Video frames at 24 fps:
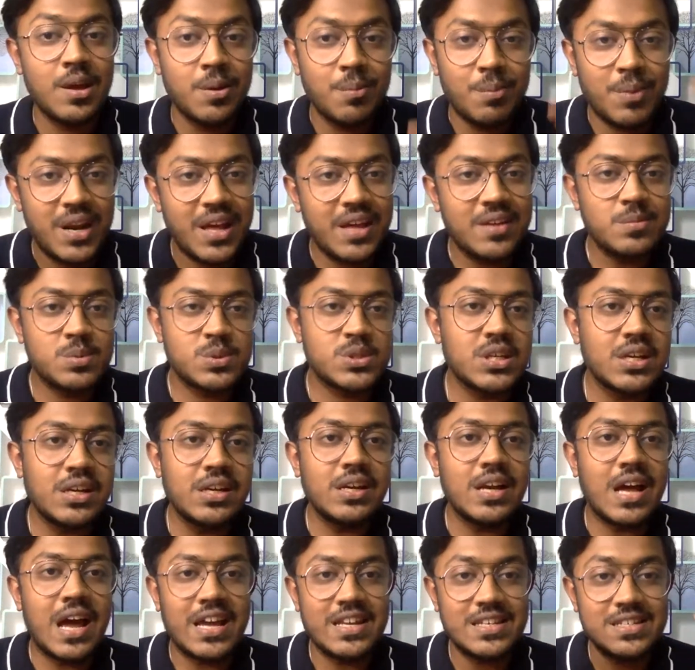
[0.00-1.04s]
but I
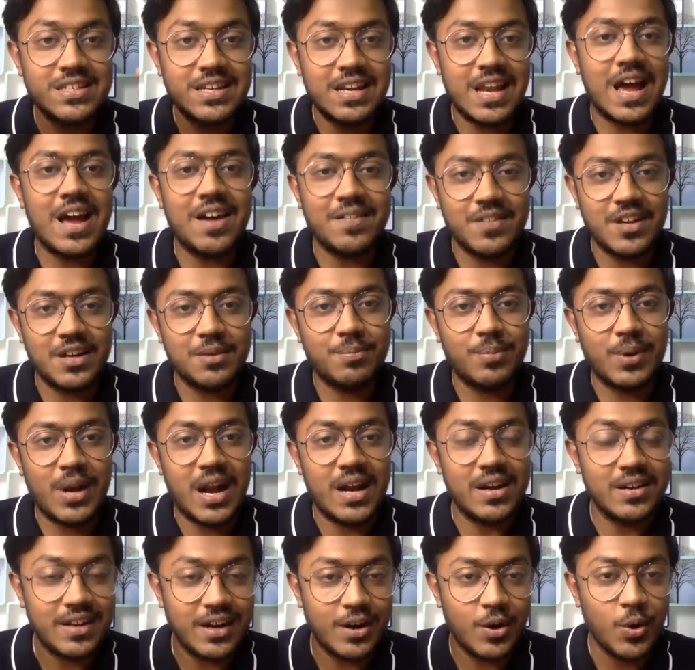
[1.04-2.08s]
still have that
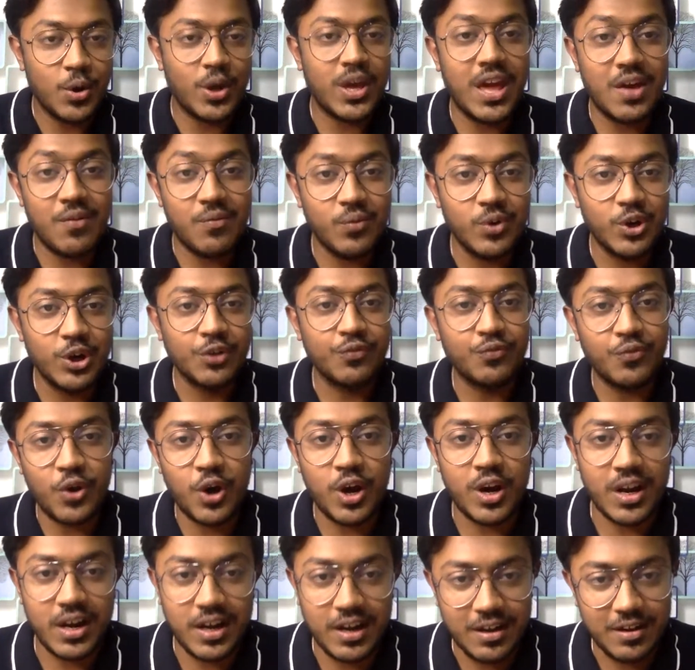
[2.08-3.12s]
brand that okay, I've worked
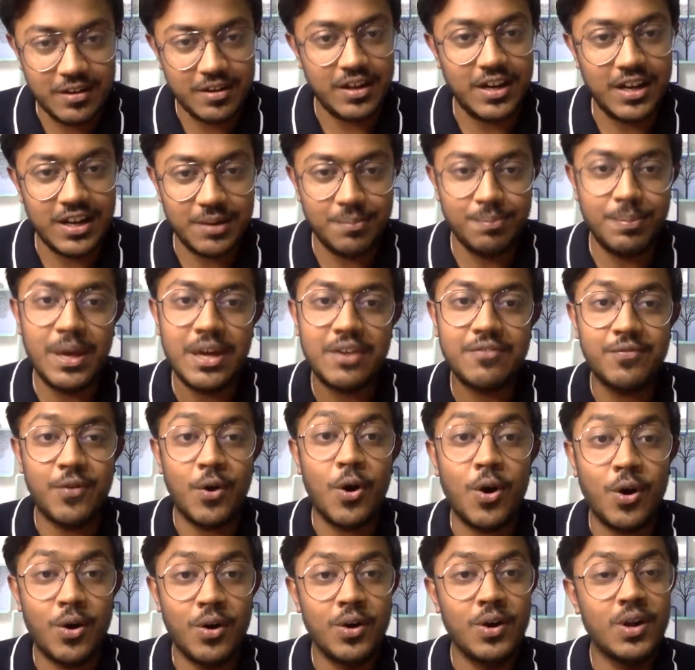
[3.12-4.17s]
for a big
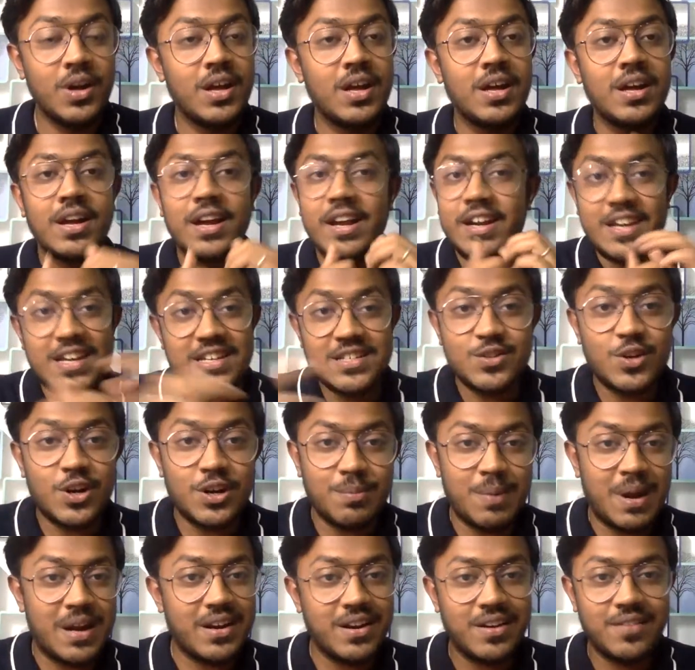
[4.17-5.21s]
four. It does
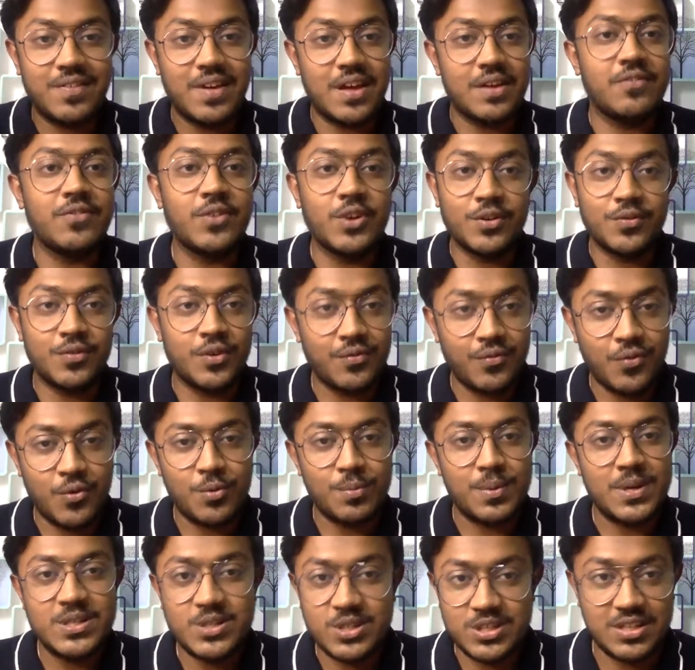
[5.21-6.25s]
not matter if I work for
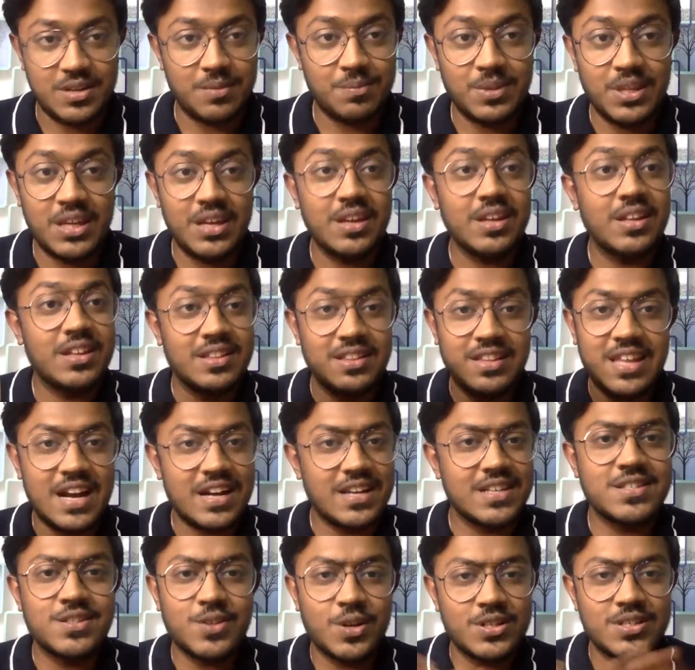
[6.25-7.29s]
4 months or something. That
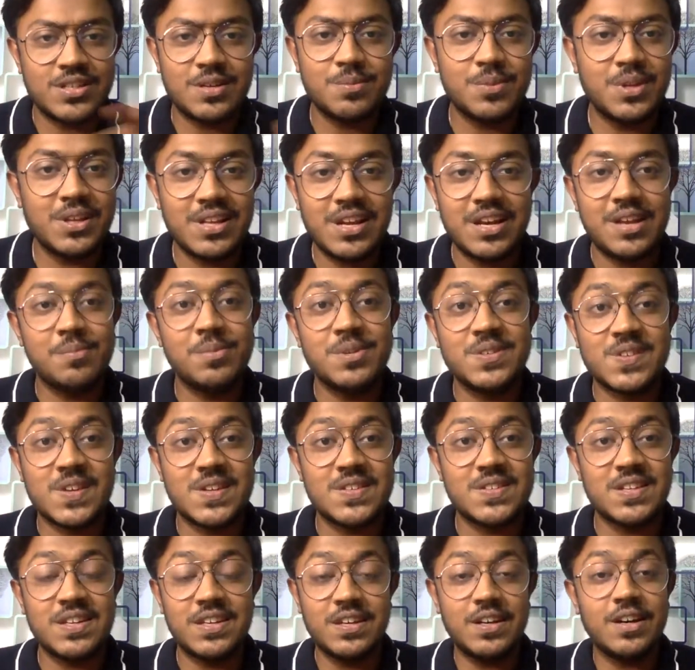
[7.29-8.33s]
is not something that I'm
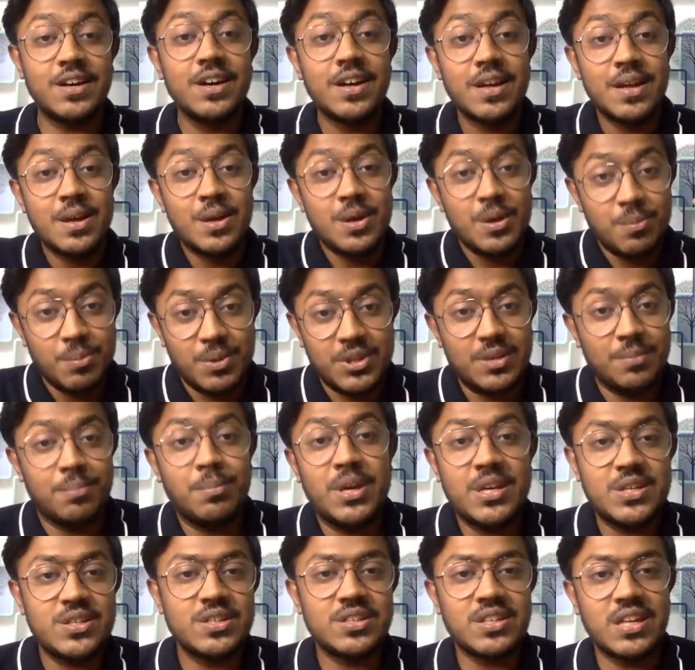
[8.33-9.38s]
discussing here. But the
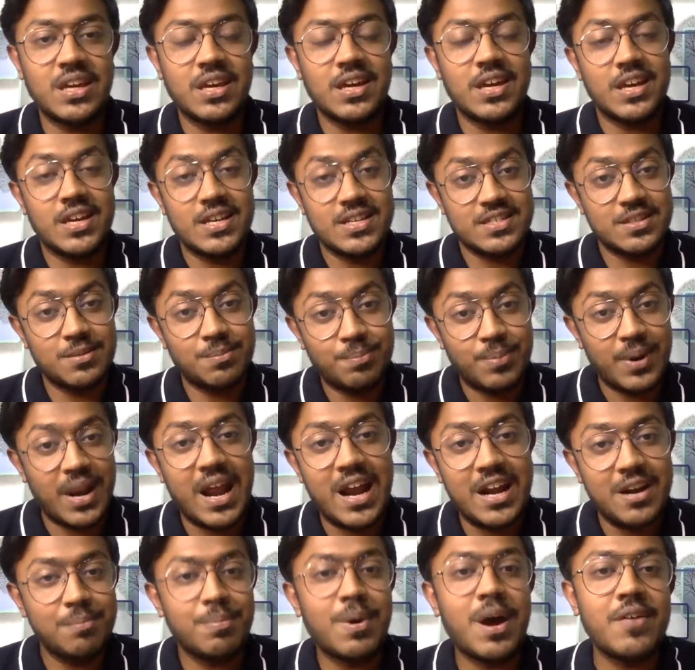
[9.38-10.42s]
major thing is the
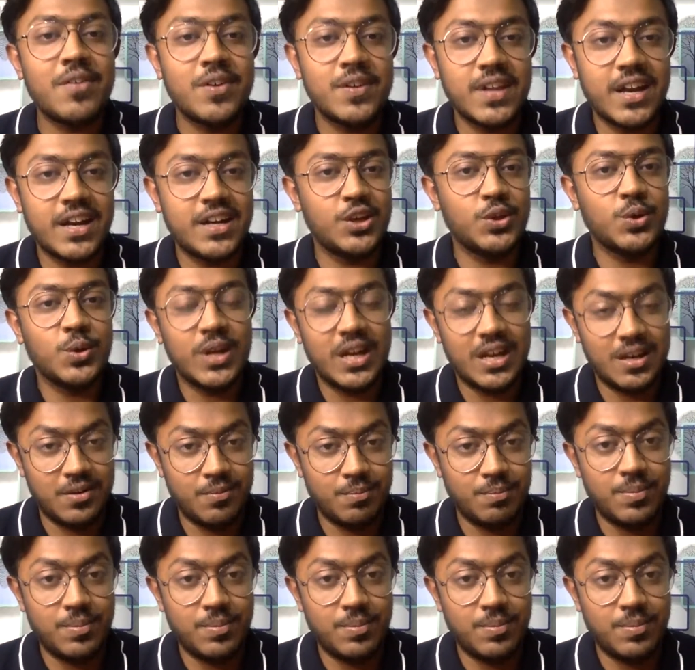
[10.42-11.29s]
brand power that you get.